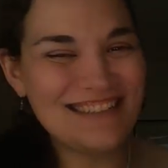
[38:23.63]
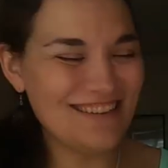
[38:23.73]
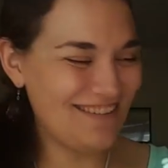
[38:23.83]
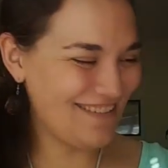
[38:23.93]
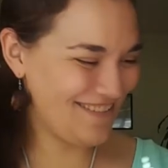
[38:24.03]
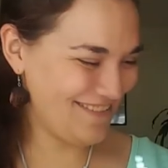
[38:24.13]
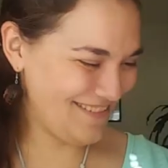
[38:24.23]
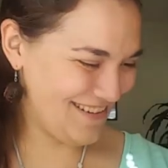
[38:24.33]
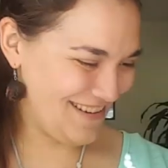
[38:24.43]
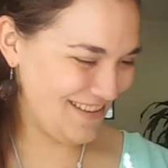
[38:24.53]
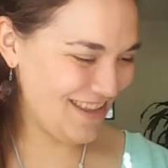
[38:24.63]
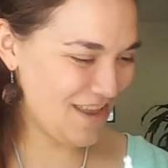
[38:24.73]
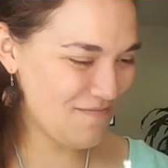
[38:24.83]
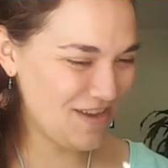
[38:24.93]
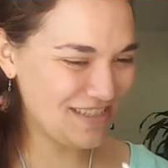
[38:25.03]
is so cool. Look
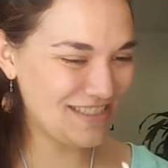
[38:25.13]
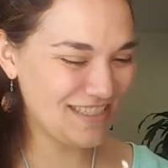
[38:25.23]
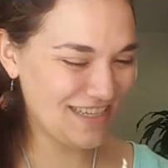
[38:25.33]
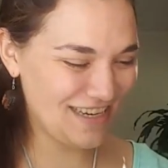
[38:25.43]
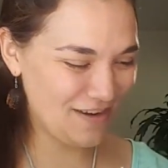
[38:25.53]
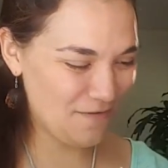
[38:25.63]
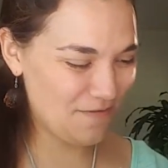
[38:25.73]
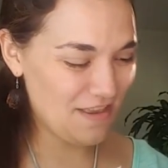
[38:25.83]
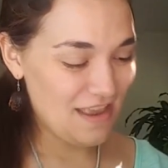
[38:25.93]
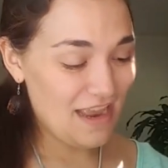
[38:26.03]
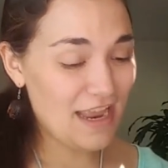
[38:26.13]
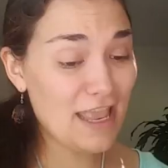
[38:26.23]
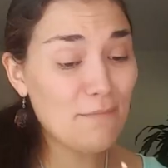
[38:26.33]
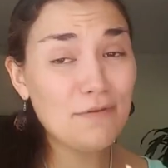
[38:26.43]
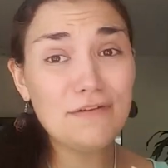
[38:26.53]
at Moss Leaf. I
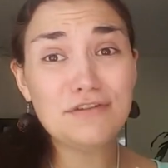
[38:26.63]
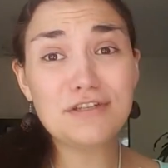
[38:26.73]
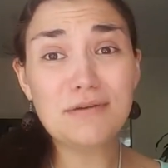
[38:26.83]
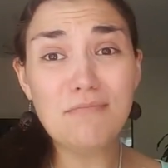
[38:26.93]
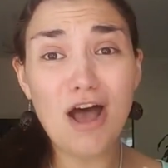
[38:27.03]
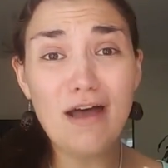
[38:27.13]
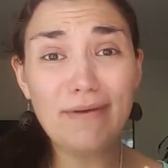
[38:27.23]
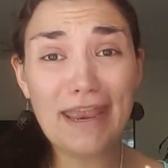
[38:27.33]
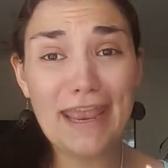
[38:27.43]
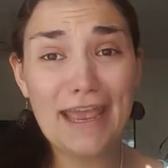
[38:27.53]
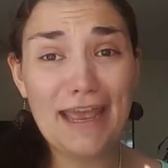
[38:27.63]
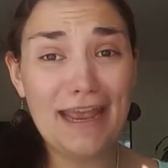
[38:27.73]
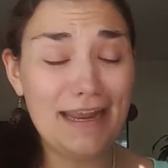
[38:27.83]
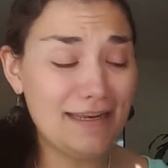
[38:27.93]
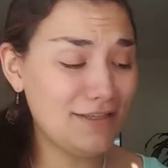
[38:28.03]
can't believe she's a mom
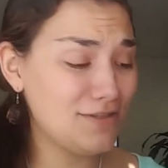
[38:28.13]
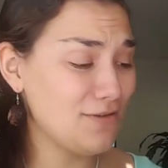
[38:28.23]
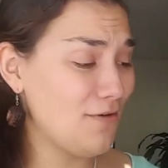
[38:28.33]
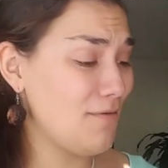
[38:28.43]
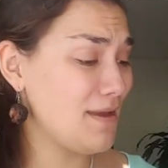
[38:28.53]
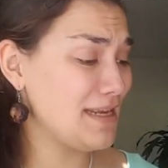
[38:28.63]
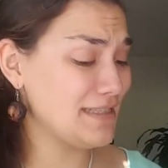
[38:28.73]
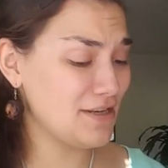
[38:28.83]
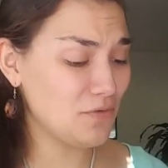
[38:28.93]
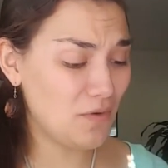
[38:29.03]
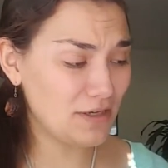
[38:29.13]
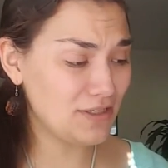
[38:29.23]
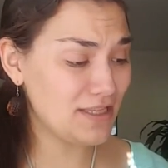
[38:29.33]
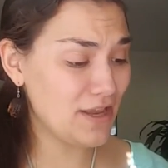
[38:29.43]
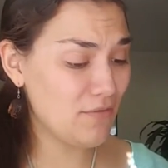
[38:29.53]
again. It's so amazing to
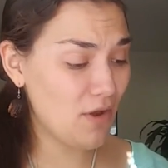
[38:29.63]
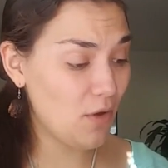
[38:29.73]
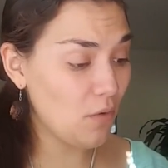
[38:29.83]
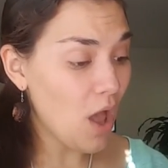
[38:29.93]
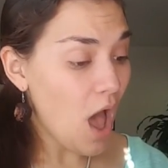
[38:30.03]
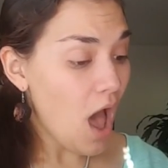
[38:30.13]
watch as they grow.